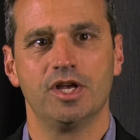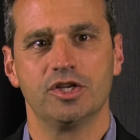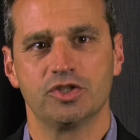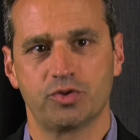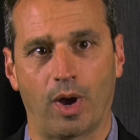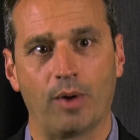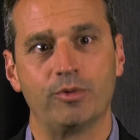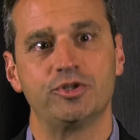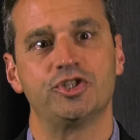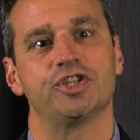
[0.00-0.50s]

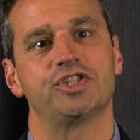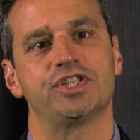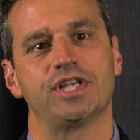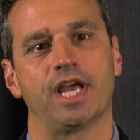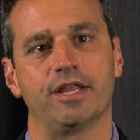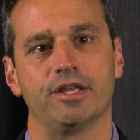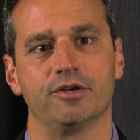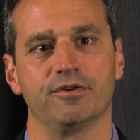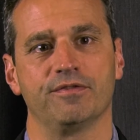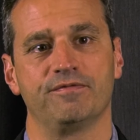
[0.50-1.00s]
So I would just
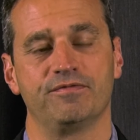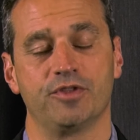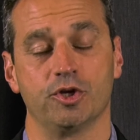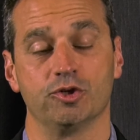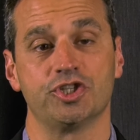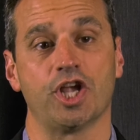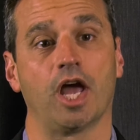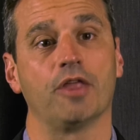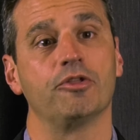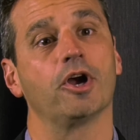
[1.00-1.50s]
say
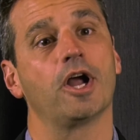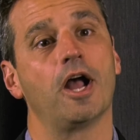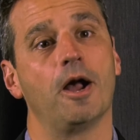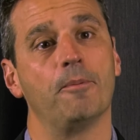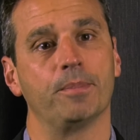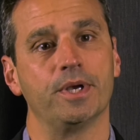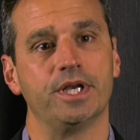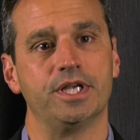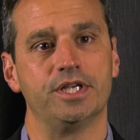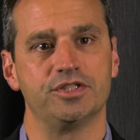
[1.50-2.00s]
there's other
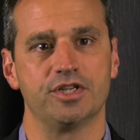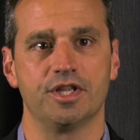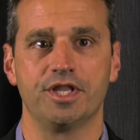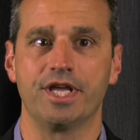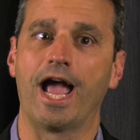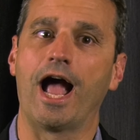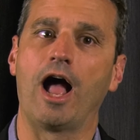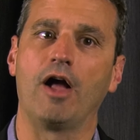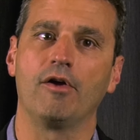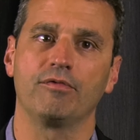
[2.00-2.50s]
companies in
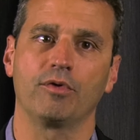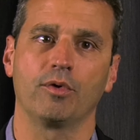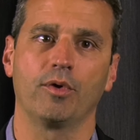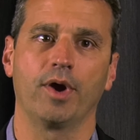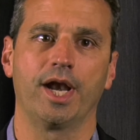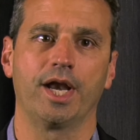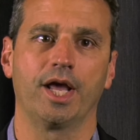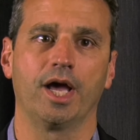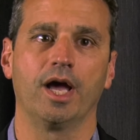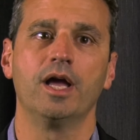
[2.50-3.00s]
the
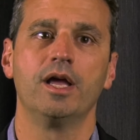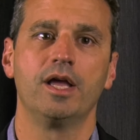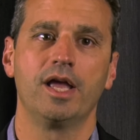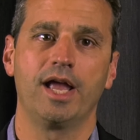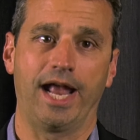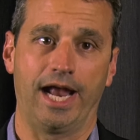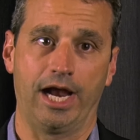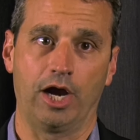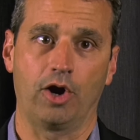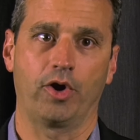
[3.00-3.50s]
Alpharetta
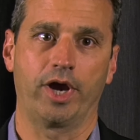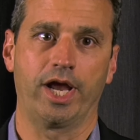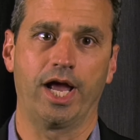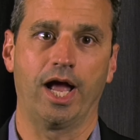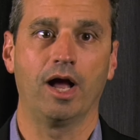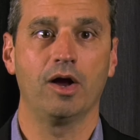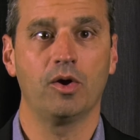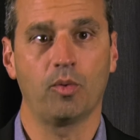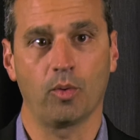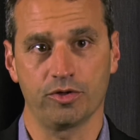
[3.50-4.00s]

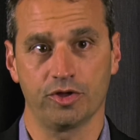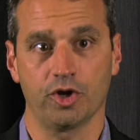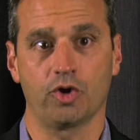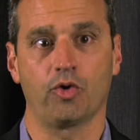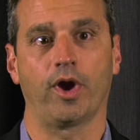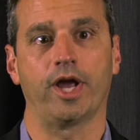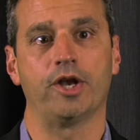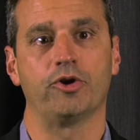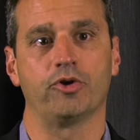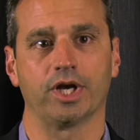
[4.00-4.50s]
area or the
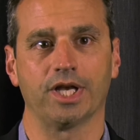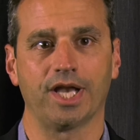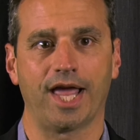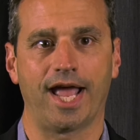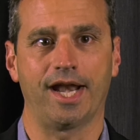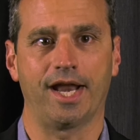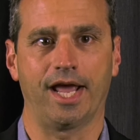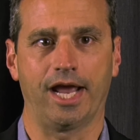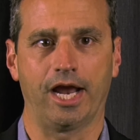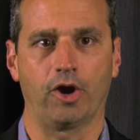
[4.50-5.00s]
greater
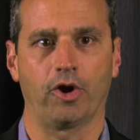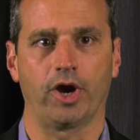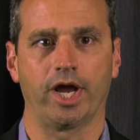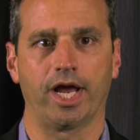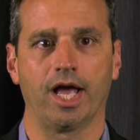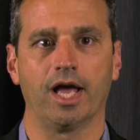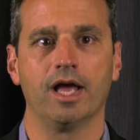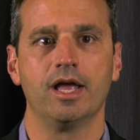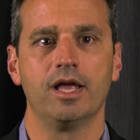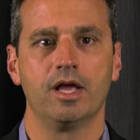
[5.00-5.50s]
Atlanta
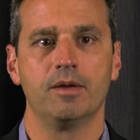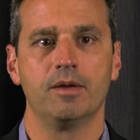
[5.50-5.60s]
area